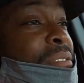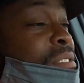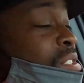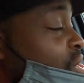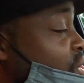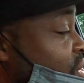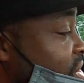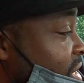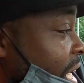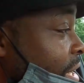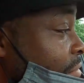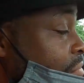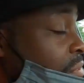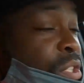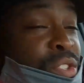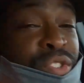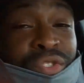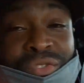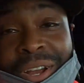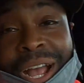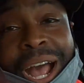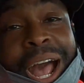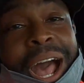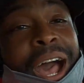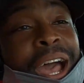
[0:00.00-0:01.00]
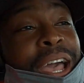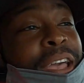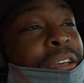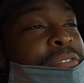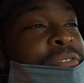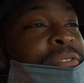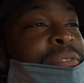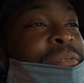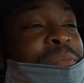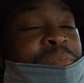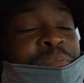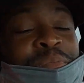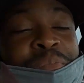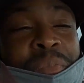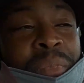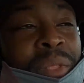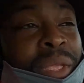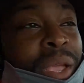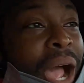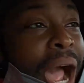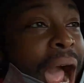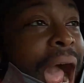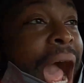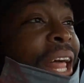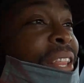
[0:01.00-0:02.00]
not even safe to drive.
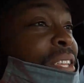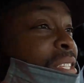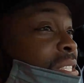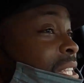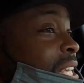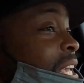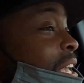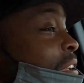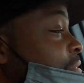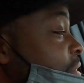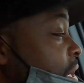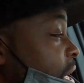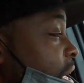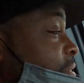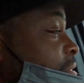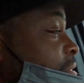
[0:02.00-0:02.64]
Honestly,